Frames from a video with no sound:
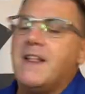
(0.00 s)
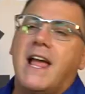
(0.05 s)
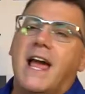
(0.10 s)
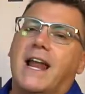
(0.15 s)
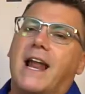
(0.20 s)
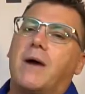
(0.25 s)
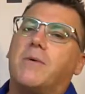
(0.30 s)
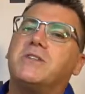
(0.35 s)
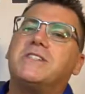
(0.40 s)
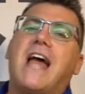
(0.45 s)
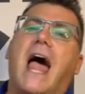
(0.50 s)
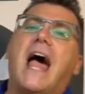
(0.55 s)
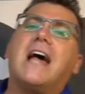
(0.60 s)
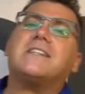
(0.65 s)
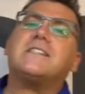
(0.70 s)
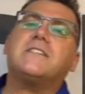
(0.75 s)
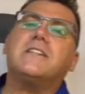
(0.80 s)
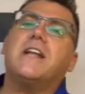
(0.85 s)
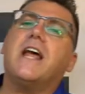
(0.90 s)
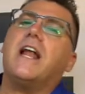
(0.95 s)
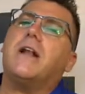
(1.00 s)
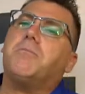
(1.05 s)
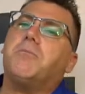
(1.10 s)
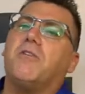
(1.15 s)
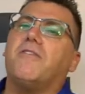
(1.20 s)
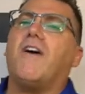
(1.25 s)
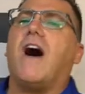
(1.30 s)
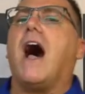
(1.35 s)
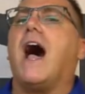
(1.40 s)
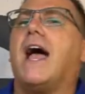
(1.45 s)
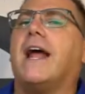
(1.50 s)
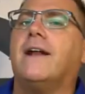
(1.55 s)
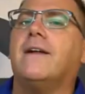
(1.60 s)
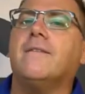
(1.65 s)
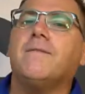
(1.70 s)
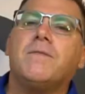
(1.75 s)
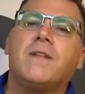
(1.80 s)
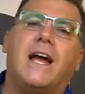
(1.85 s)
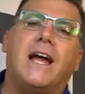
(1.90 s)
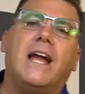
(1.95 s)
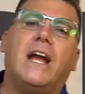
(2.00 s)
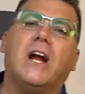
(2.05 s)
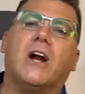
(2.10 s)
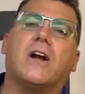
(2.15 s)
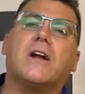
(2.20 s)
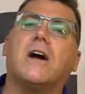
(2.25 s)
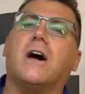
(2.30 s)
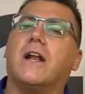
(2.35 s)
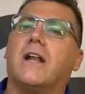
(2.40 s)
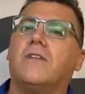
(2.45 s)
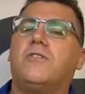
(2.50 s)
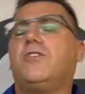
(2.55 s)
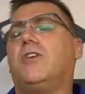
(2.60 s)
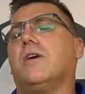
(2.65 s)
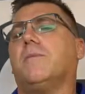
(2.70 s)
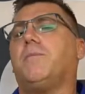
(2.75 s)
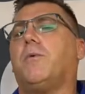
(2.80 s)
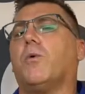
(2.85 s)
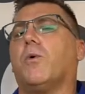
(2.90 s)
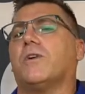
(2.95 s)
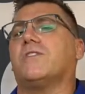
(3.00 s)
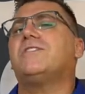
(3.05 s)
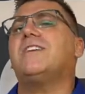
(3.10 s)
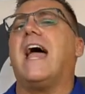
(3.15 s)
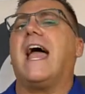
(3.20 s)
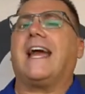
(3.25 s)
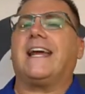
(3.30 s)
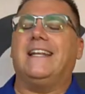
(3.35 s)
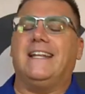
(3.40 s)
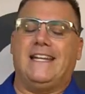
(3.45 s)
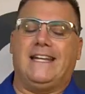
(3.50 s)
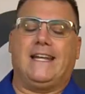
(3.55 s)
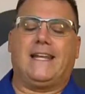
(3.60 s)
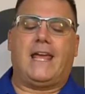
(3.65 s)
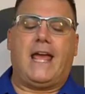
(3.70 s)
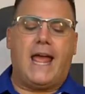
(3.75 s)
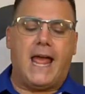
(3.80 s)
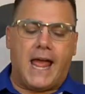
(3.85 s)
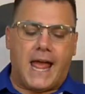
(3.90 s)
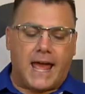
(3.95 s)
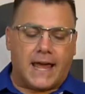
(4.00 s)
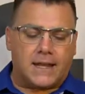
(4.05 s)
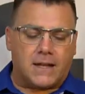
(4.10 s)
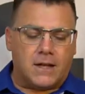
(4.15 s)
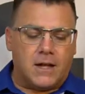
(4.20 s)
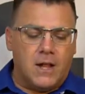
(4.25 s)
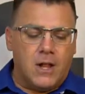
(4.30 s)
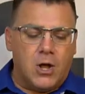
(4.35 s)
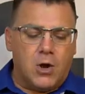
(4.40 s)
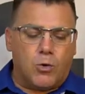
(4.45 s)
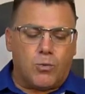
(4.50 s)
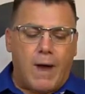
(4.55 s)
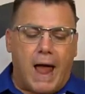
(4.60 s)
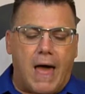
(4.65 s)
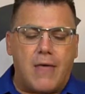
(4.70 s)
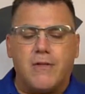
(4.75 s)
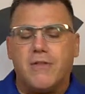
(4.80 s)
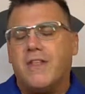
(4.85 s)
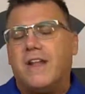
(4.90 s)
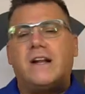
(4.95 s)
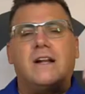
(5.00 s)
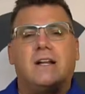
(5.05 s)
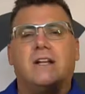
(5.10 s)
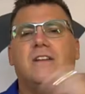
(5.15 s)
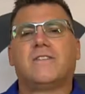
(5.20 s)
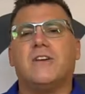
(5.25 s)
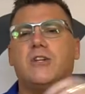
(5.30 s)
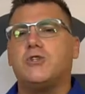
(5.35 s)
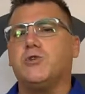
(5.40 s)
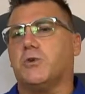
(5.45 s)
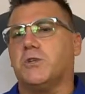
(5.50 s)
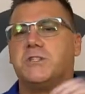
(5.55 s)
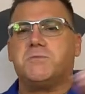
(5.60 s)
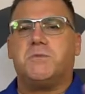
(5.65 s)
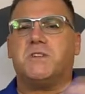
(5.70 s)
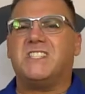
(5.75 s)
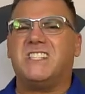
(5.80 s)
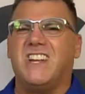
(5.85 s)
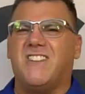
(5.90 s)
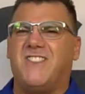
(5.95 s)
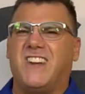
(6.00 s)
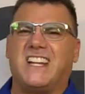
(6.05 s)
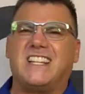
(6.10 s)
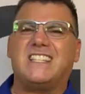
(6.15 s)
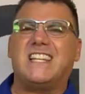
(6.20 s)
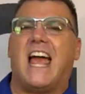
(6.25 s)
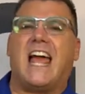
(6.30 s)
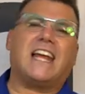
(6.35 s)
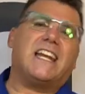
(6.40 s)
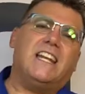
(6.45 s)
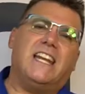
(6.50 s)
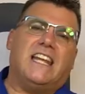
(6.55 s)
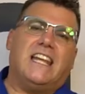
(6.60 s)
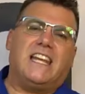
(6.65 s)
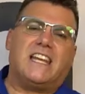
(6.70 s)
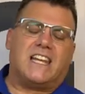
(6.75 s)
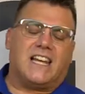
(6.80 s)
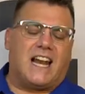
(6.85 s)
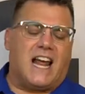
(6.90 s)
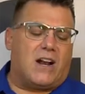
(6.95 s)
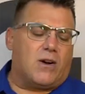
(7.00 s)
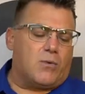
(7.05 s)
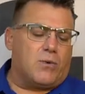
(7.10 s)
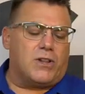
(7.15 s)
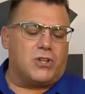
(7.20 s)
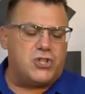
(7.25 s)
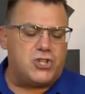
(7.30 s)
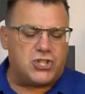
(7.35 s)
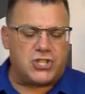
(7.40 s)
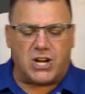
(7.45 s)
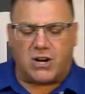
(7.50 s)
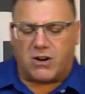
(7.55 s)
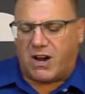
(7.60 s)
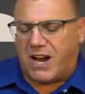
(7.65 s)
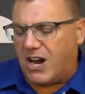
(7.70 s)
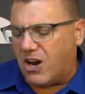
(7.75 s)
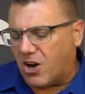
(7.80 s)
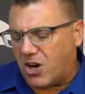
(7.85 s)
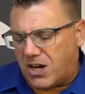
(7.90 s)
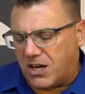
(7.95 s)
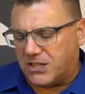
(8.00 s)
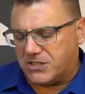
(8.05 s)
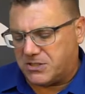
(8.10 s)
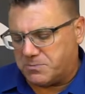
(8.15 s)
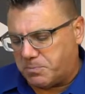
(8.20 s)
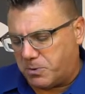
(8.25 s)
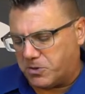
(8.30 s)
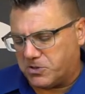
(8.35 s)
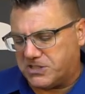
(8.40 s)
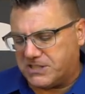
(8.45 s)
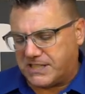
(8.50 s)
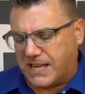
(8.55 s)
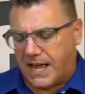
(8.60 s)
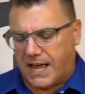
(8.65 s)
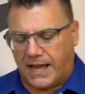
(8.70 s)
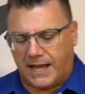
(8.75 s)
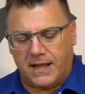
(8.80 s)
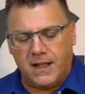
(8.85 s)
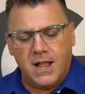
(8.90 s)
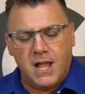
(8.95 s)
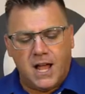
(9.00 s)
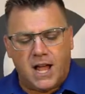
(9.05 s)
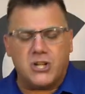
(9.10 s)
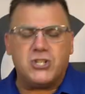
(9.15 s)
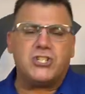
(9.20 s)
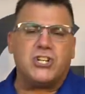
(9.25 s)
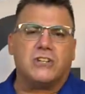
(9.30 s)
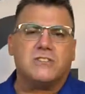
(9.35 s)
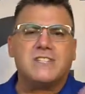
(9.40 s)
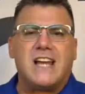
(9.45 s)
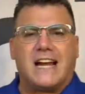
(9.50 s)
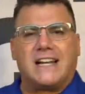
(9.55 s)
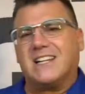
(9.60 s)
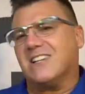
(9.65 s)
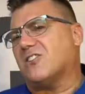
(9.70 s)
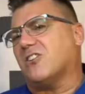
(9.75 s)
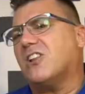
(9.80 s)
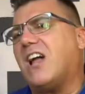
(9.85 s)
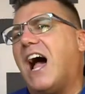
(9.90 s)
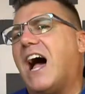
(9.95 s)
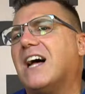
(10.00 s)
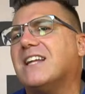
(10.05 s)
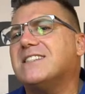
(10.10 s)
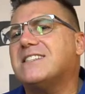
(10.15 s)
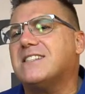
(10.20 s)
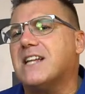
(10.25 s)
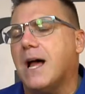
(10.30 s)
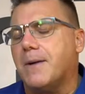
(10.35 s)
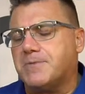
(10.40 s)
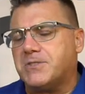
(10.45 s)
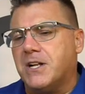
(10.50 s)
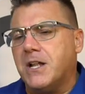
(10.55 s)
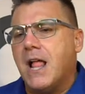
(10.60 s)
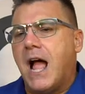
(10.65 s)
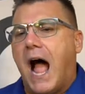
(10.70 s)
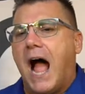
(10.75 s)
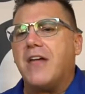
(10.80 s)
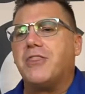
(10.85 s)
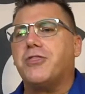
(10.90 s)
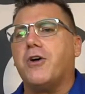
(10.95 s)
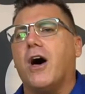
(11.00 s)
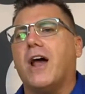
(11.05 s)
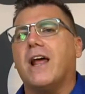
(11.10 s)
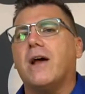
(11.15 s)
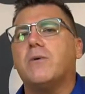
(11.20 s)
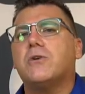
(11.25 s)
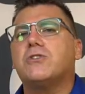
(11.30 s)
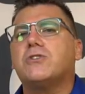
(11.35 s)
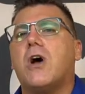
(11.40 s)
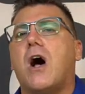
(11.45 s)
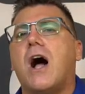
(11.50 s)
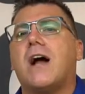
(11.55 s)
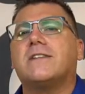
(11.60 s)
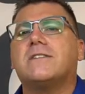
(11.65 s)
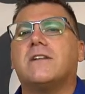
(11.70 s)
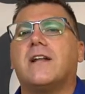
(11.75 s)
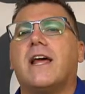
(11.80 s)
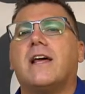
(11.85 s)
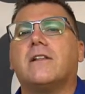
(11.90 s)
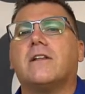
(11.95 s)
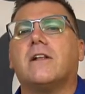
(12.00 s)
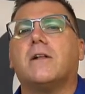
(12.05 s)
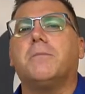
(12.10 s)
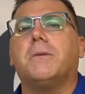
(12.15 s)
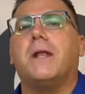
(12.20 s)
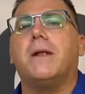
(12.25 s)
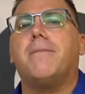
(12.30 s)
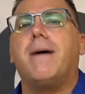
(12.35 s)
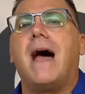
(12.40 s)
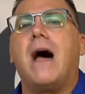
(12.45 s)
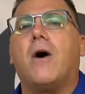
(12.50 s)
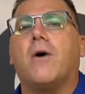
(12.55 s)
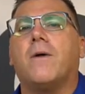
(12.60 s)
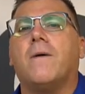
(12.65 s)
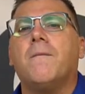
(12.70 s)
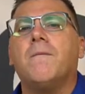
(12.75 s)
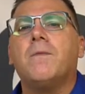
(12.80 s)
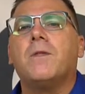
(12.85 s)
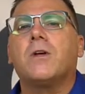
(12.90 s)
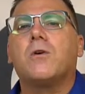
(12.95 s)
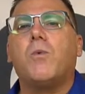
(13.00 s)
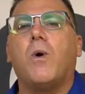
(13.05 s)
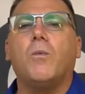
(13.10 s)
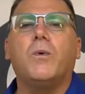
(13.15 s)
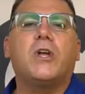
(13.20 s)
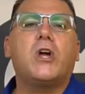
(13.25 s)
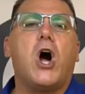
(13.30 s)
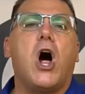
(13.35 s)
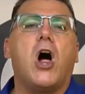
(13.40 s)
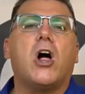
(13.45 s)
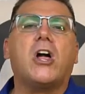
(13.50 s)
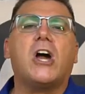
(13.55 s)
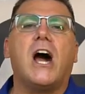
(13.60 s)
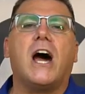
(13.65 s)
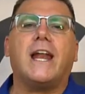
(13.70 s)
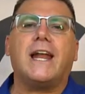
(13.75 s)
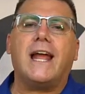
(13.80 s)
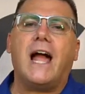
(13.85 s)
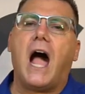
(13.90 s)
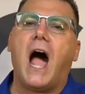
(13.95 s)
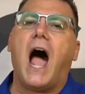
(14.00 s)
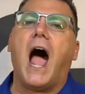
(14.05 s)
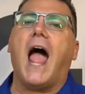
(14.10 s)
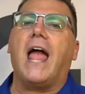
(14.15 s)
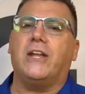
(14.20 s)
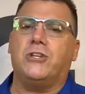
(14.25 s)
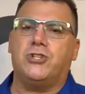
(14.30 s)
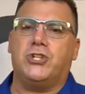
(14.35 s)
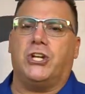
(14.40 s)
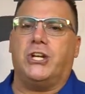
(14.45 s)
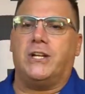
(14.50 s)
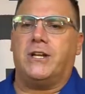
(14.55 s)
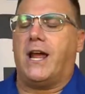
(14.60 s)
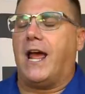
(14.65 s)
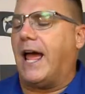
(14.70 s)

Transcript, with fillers: And I was asked today to provide a haircutting tip or technique. And rather than an individual specific technique, and I don't really share haircuts per se, I share technical concepts, I thought I would talk today a little bit about what we call cutting hygiene.